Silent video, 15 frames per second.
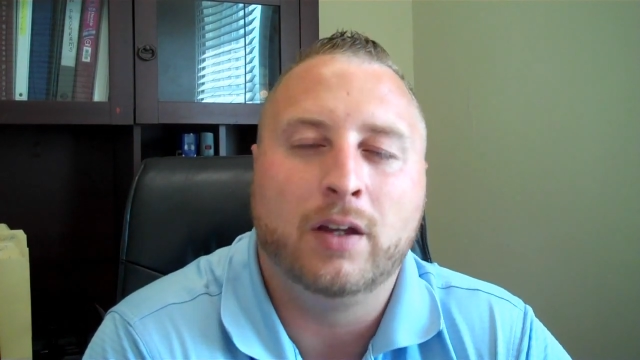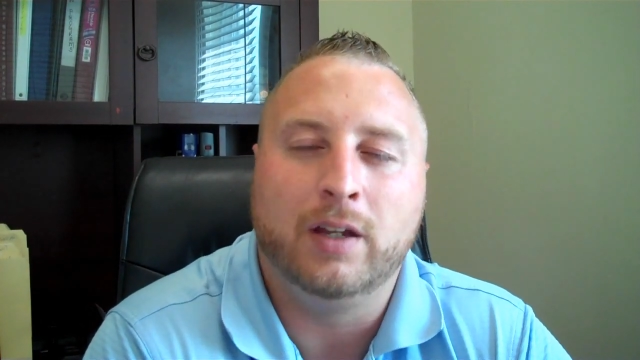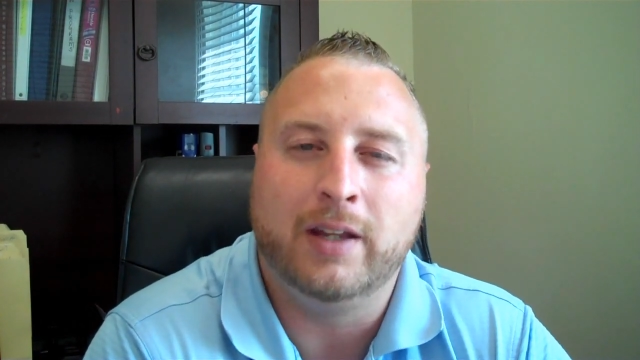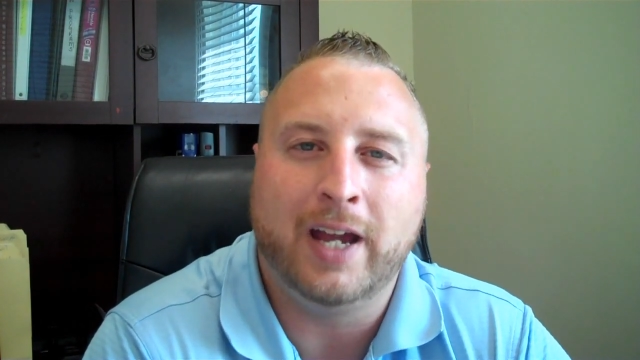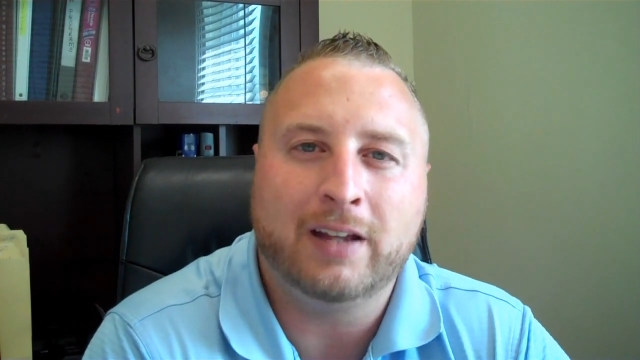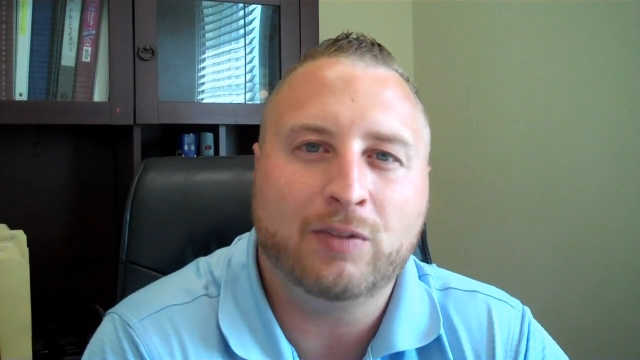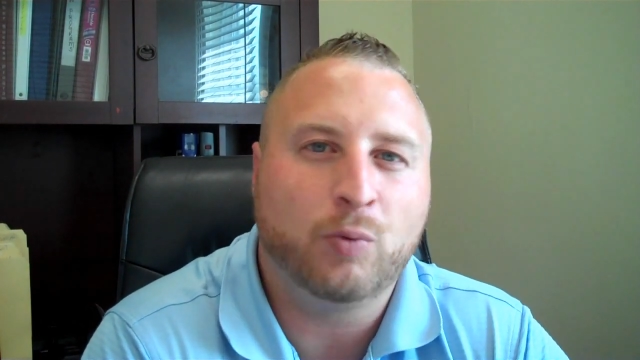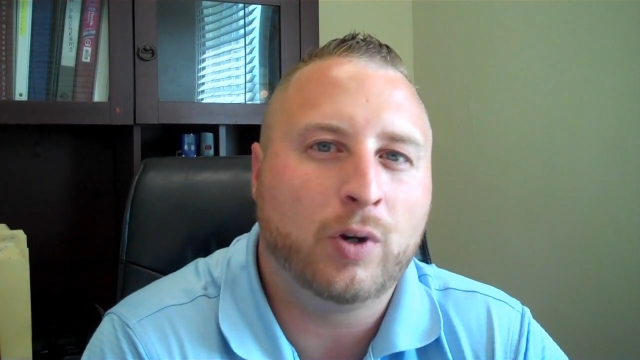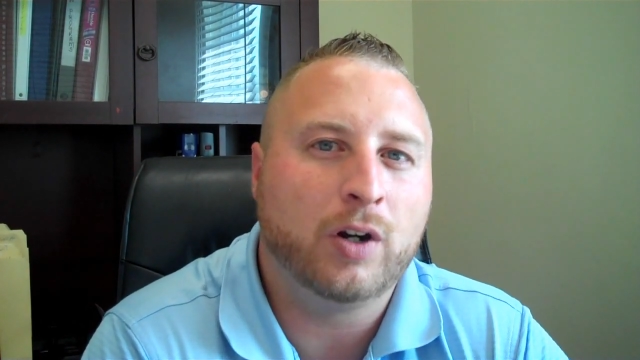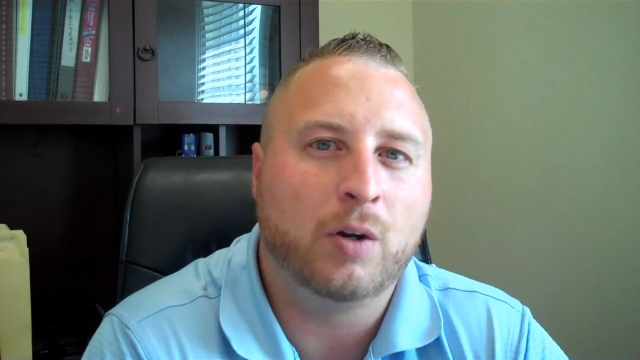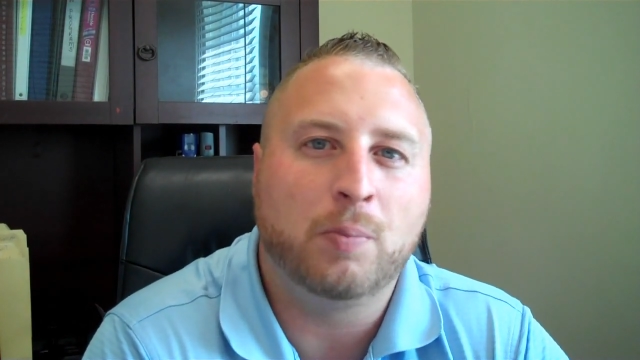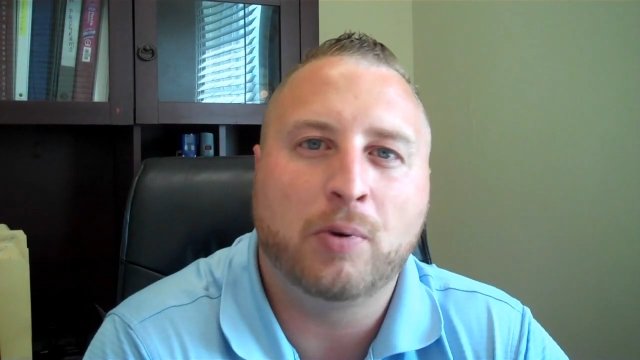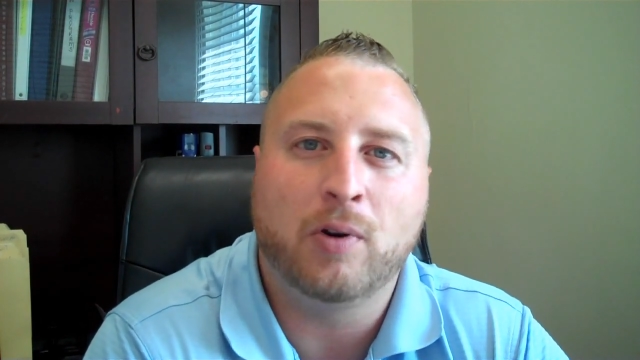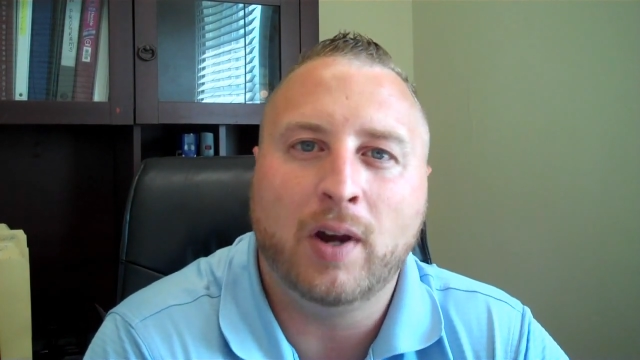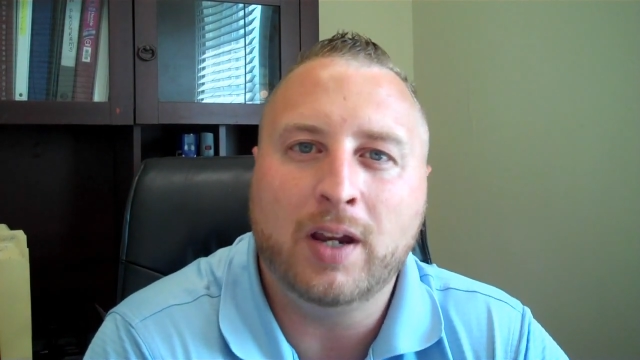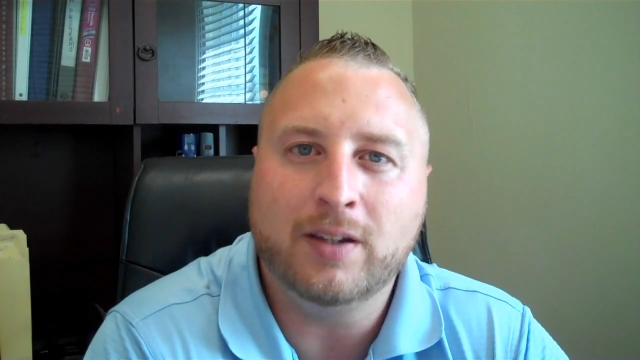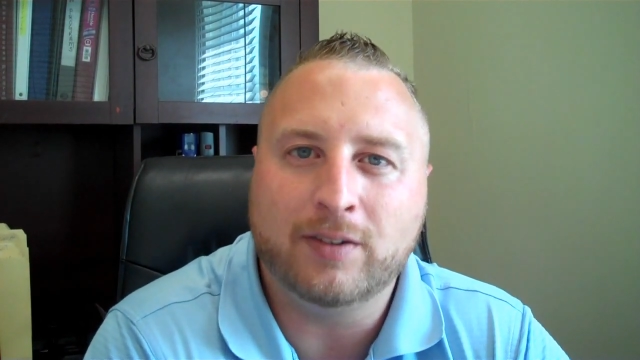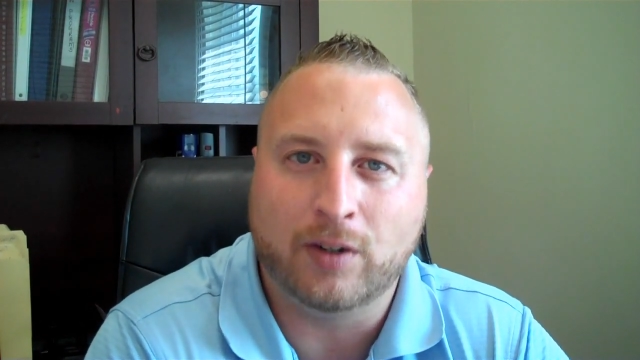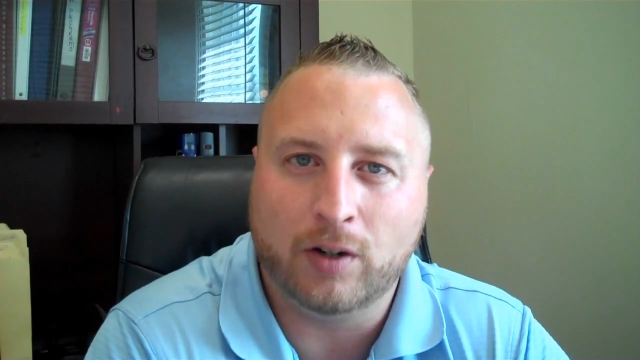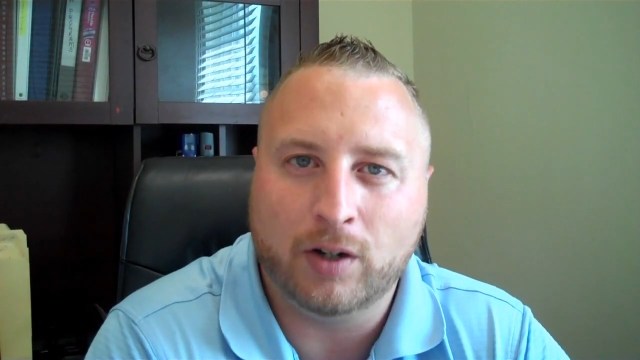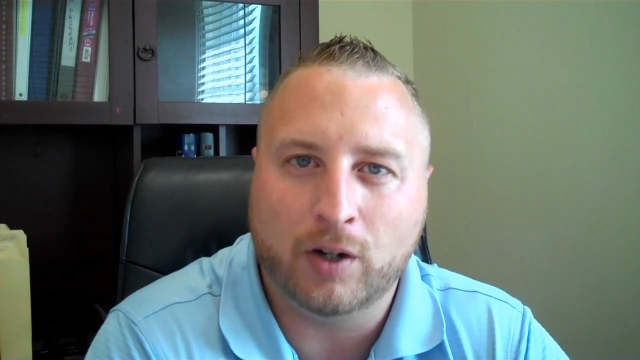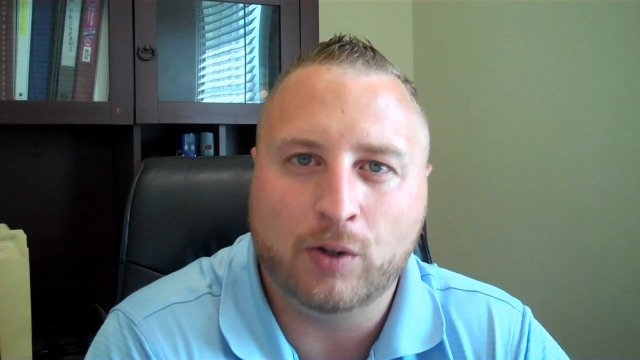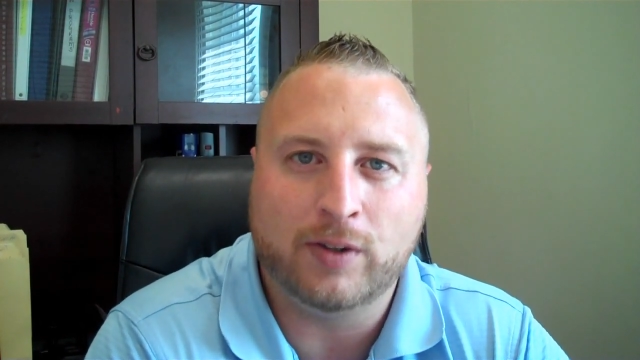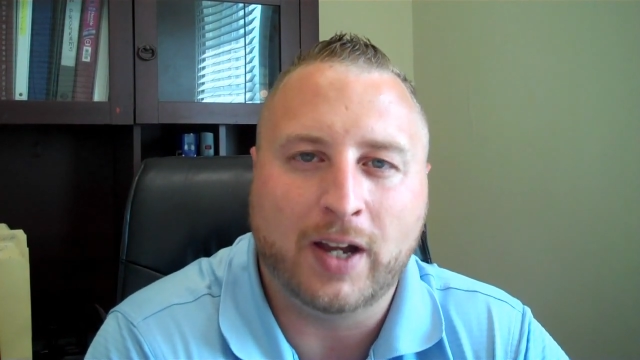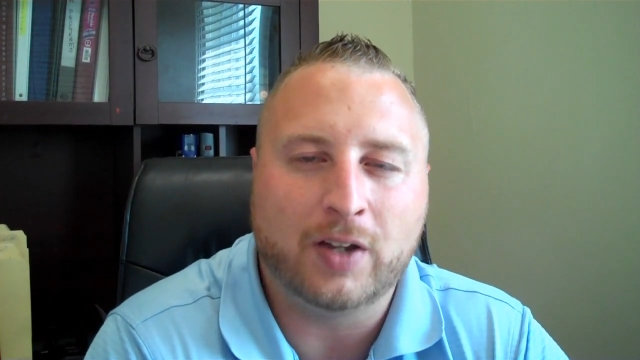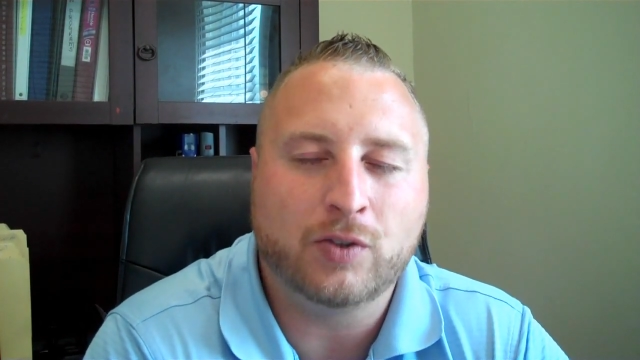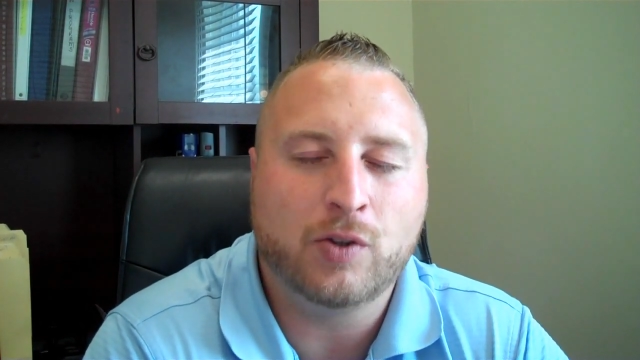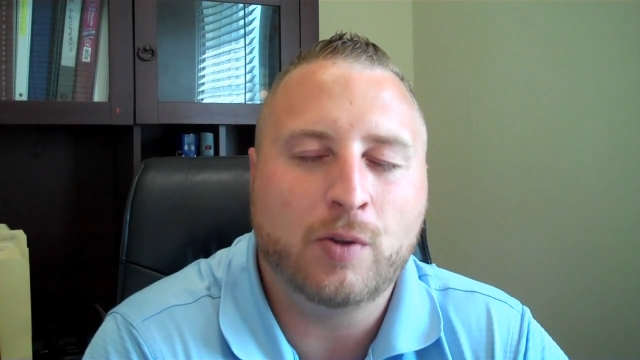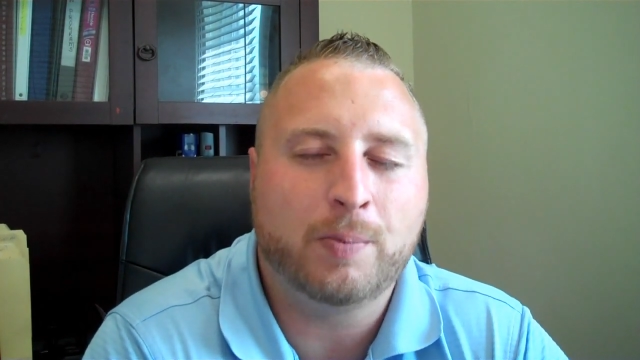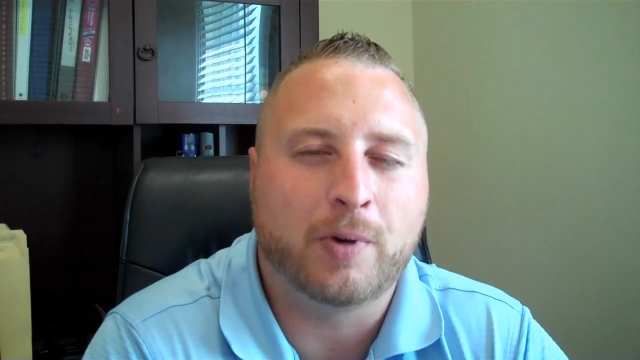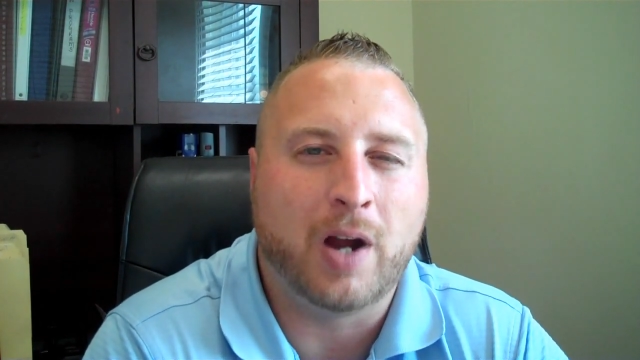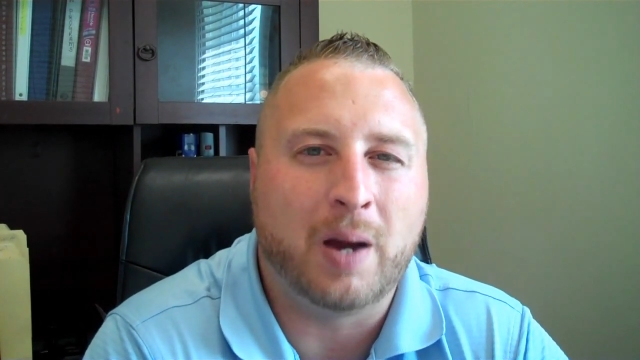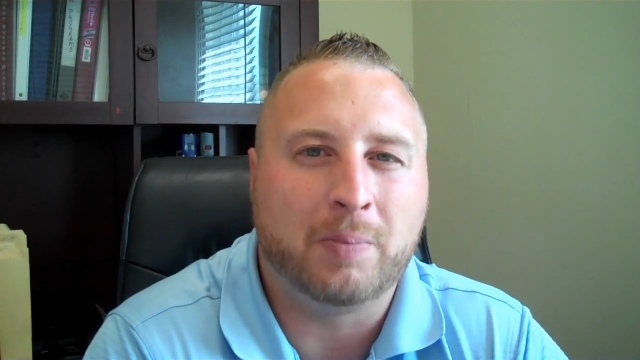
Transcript: And that's where an appraiser goes out to the